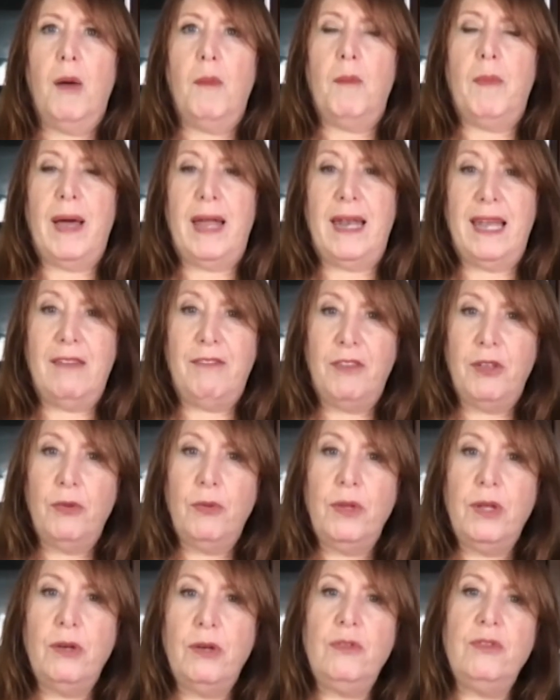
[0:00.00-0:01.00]
But if you
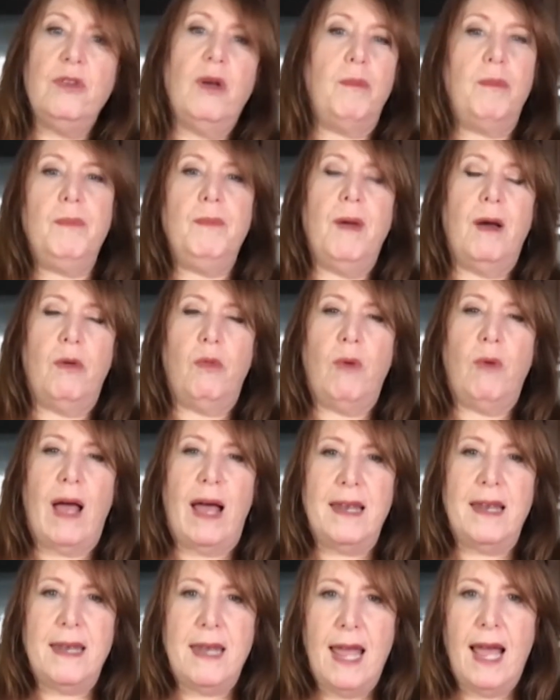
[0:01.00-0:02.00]
use a, a,
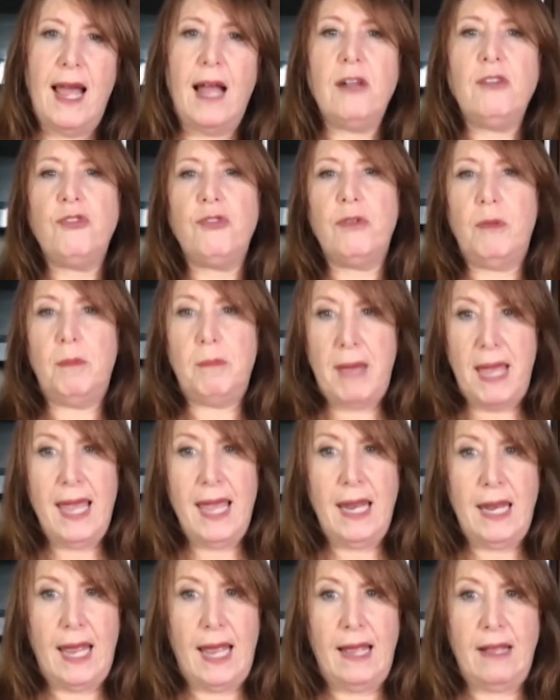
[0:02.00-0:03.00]
a natural
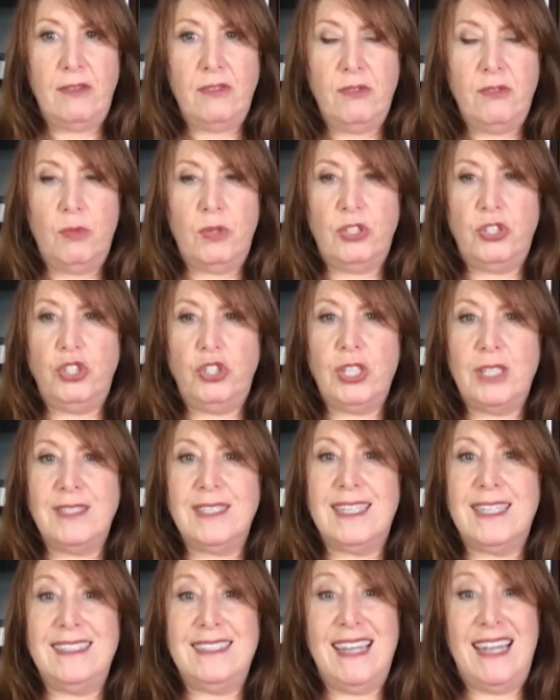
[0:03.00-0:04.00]
mayonnaise, which
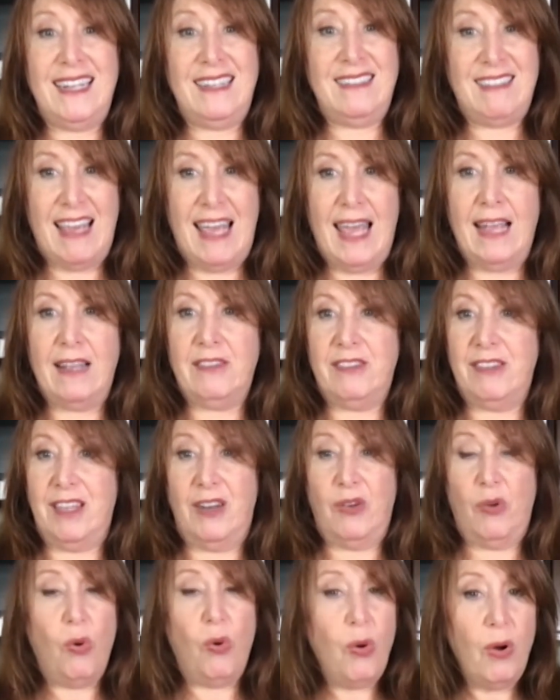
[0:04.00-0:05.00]
just contains eggs
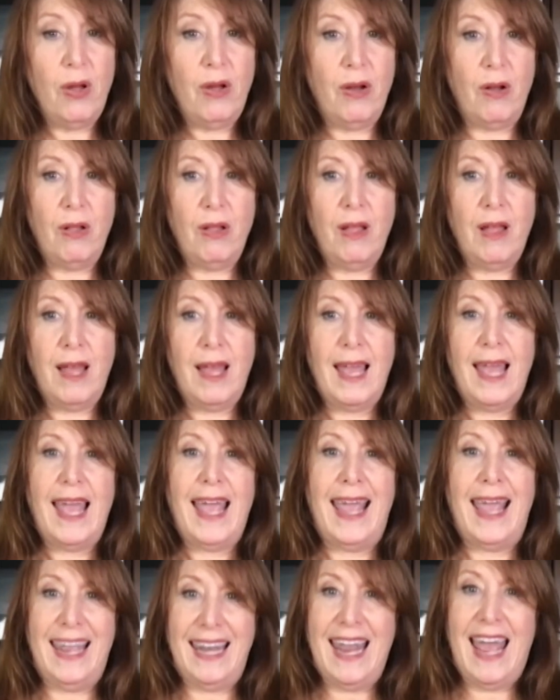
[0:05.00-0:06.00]
and oil,
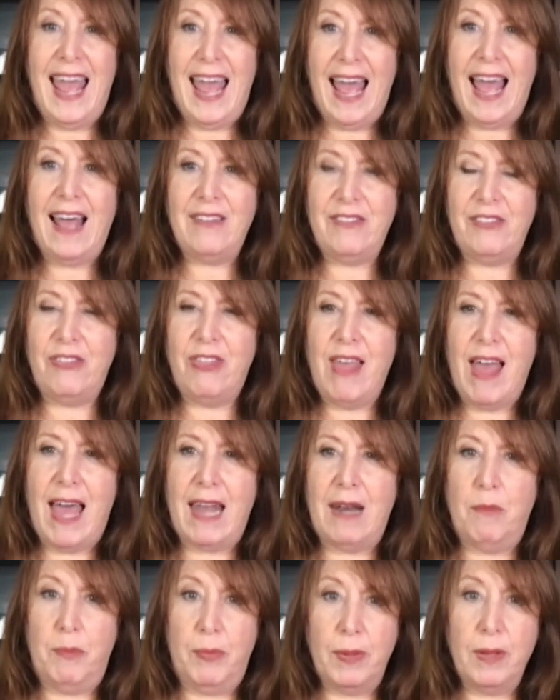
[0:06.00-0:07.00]
it has
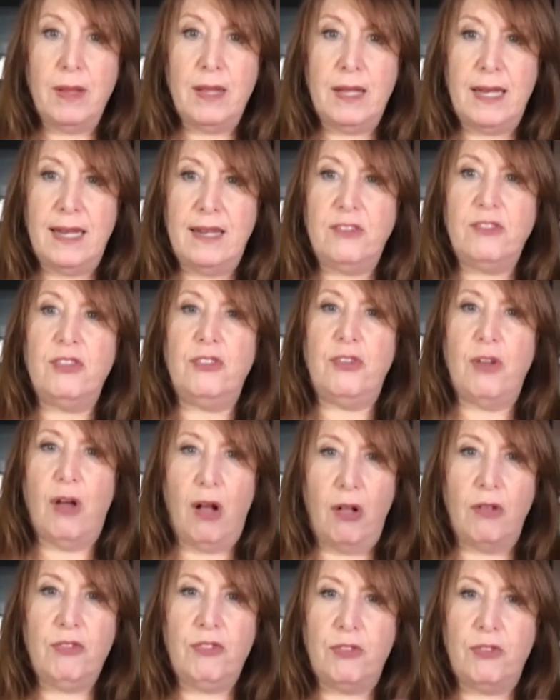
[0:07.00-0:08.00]
that ability to
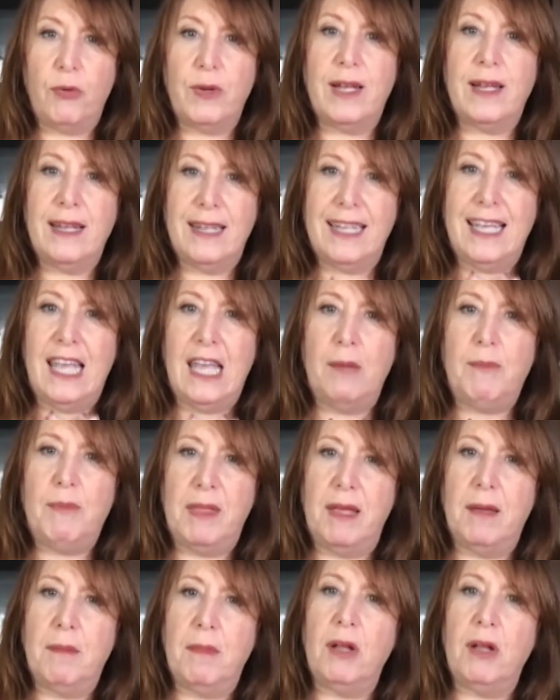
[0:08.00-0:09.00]
also keep
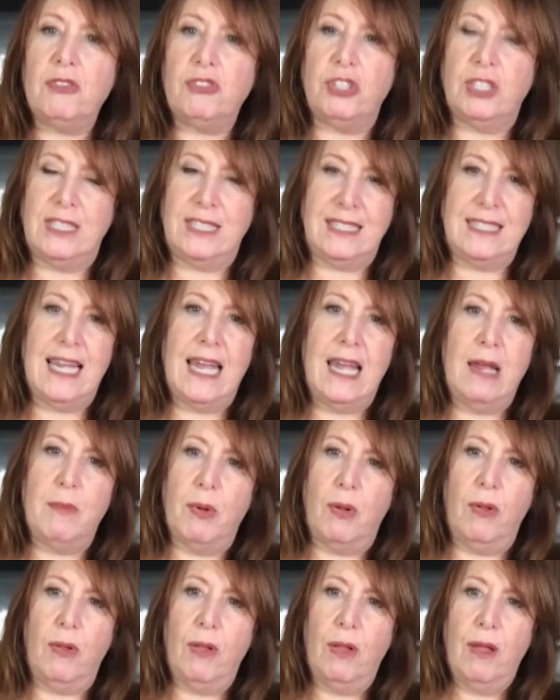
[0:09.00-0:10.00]
the emulsion
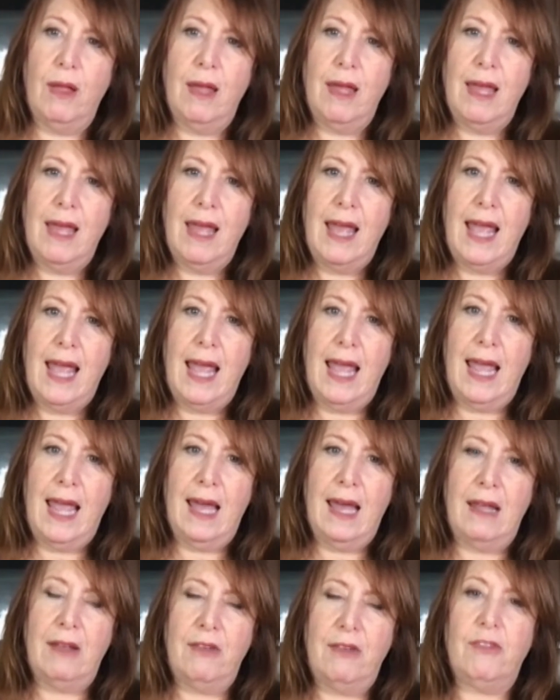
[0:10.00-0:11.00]
stable.
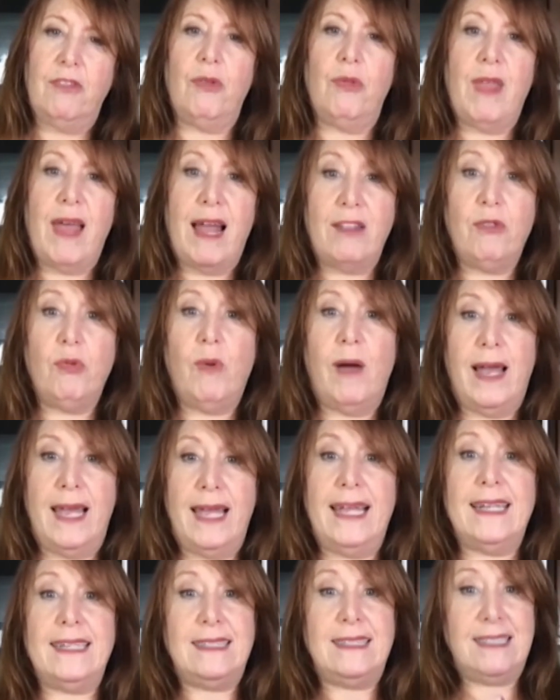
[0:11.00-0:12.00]
And so that's
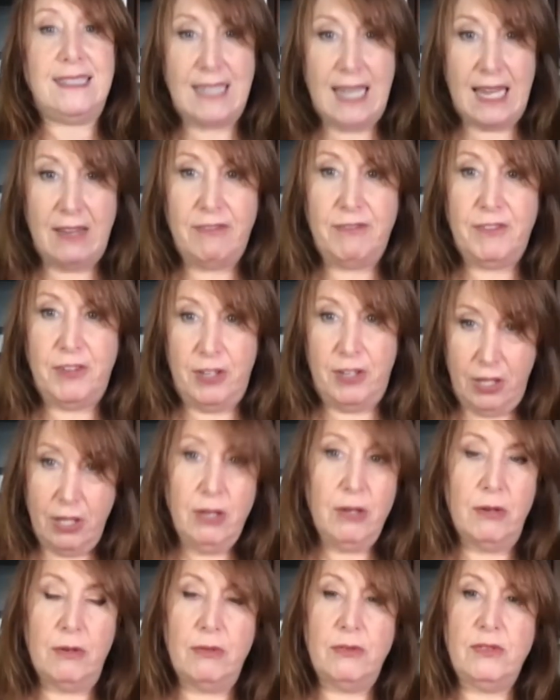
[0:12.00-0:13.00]
why it's safe to
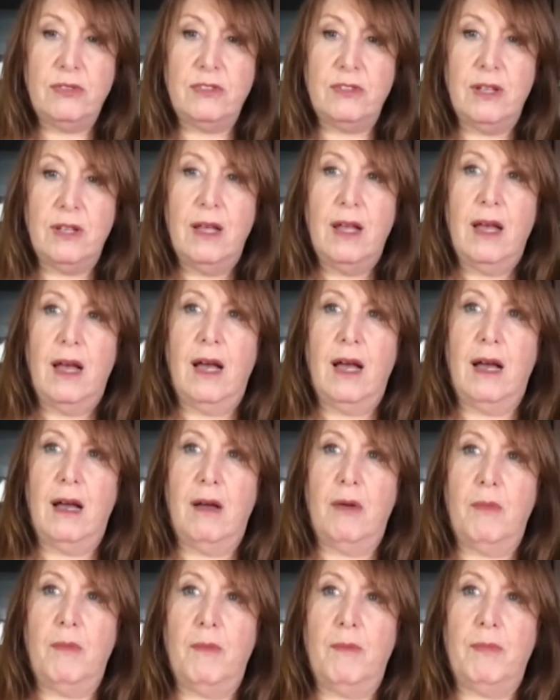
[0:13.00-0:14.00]
use.
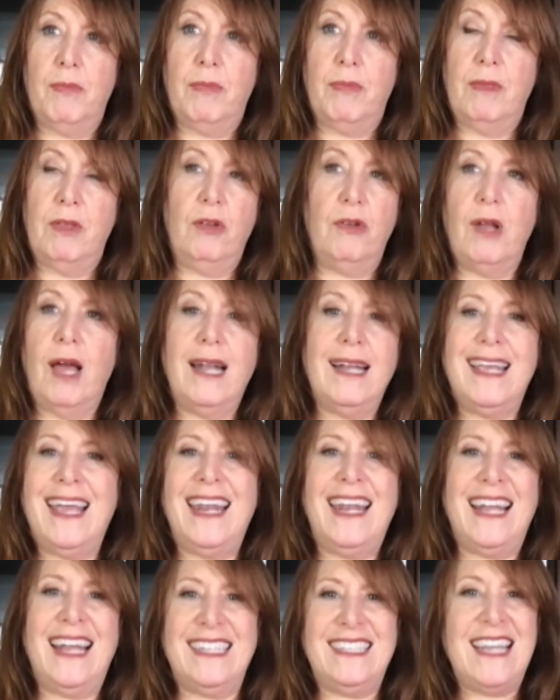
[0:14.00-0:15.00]
Um, you're not
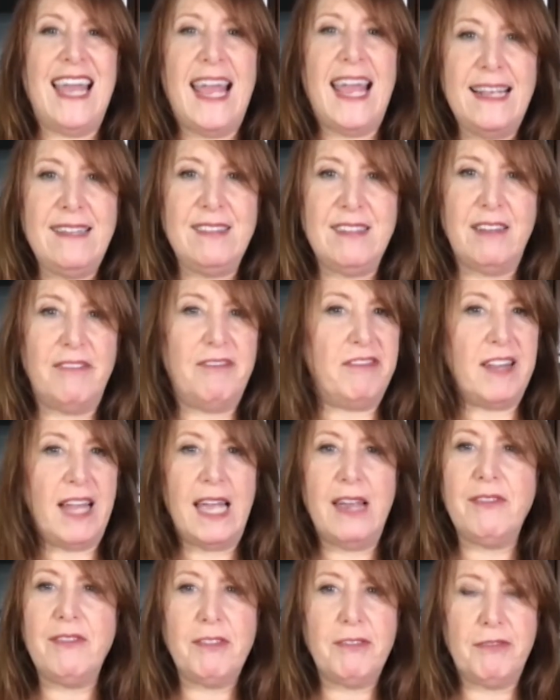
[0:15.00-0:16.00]
getting a taste, a
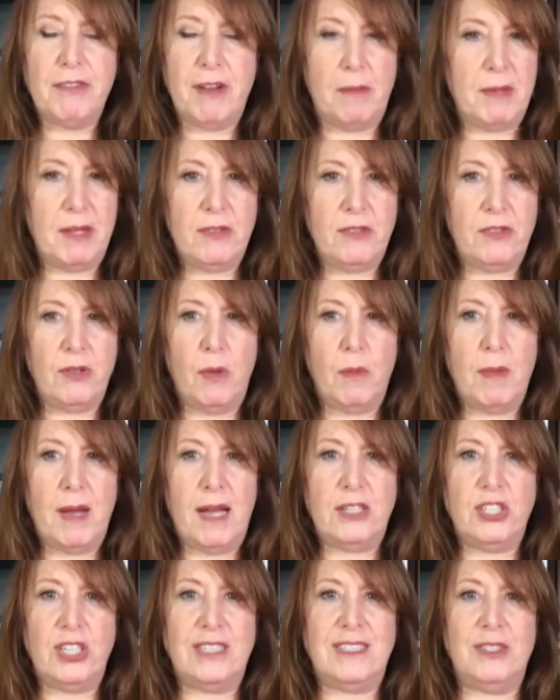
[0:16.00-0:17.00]
flavor from it so
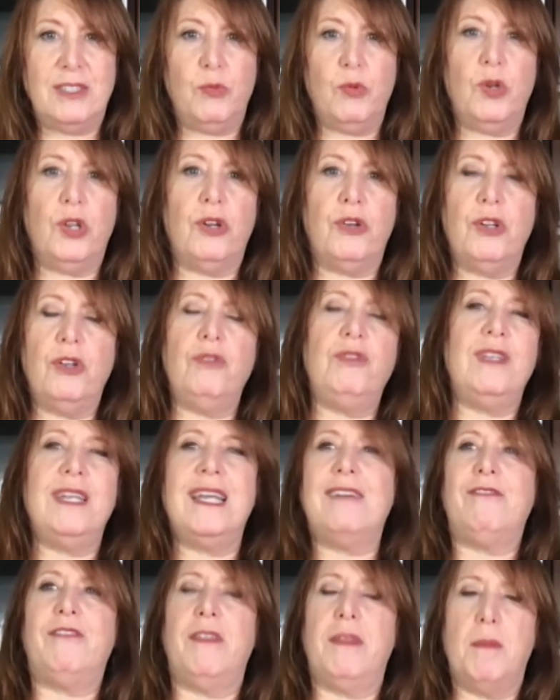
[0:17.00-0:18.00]
much as you're using
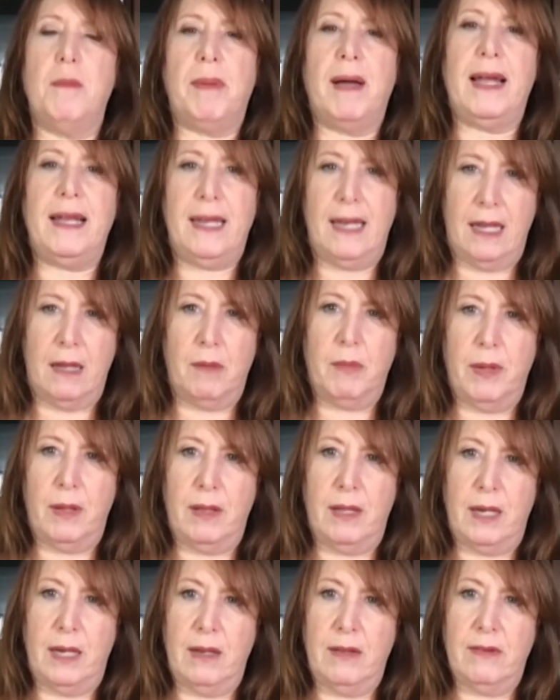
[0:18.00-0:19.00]
it for the binding
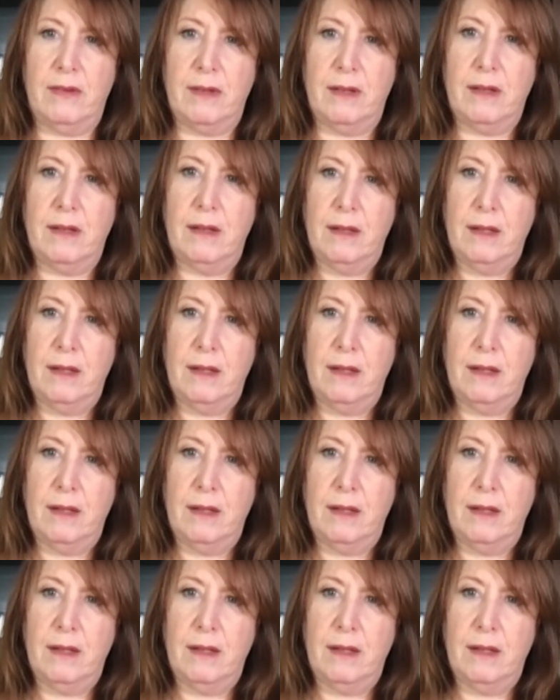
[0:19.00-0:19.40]
abilities.